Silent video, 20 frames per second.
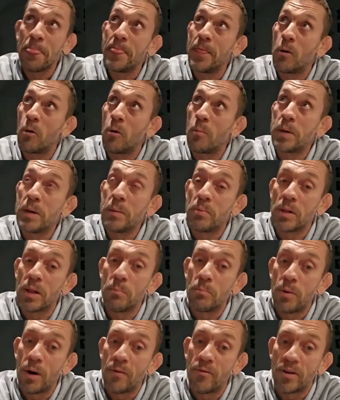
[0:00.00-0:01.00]
There were people
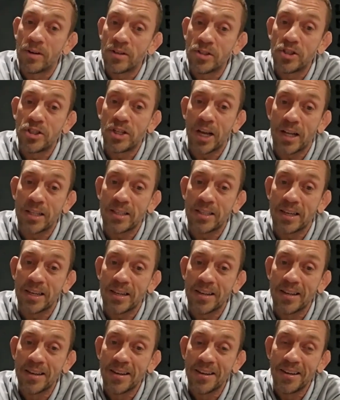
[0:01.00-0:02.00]
above us
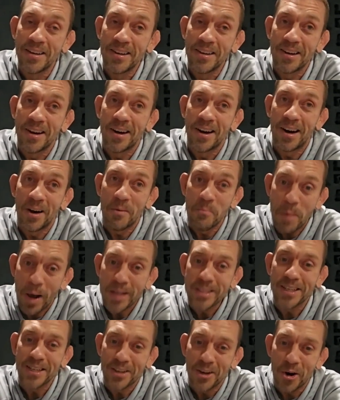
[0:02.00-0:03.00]
chanting
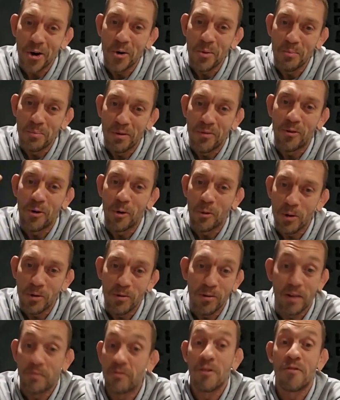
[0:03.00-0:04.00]
Mexico
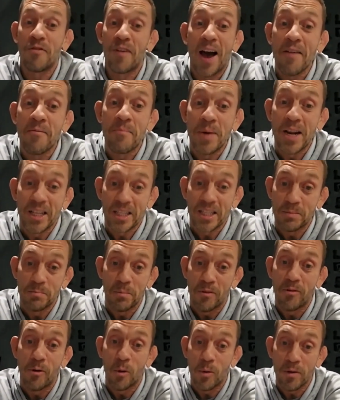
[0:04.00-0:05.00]
before for 5 minutes
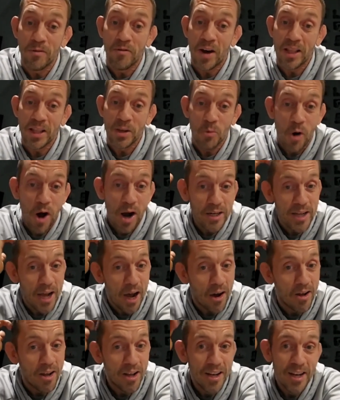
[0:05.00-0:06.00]
before we finally walked
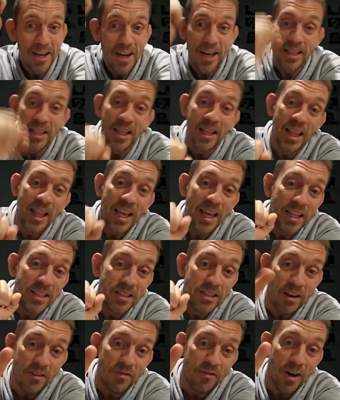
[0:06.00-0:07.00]
out. And then the
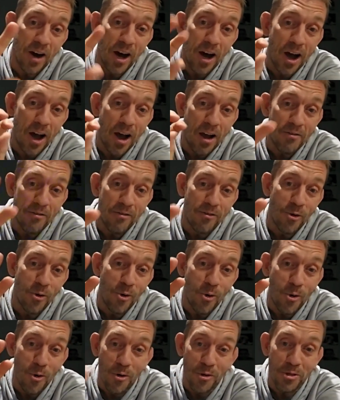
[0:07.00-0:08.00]
lady's like 5,
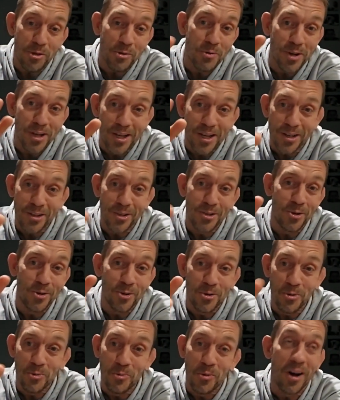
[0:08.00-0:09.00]
4, 3,
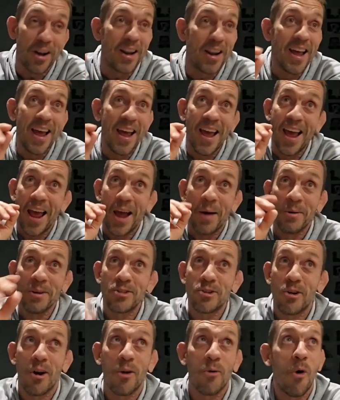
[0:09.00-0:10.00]
2, 1. And we
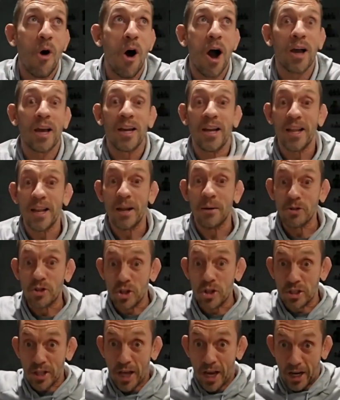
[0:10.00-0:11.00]
started walking, and it was
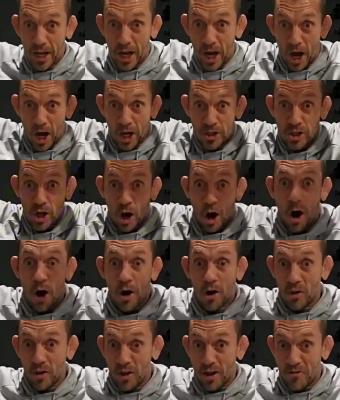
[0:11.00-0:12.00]
just like a
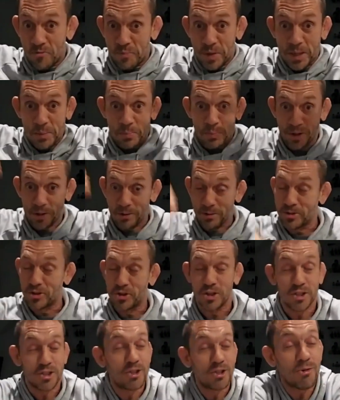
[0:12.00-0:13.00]
tunnel of people. It was
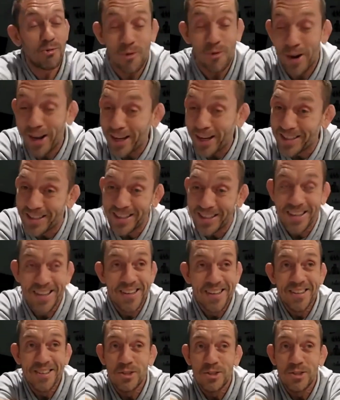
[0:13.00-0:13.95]
just crazy.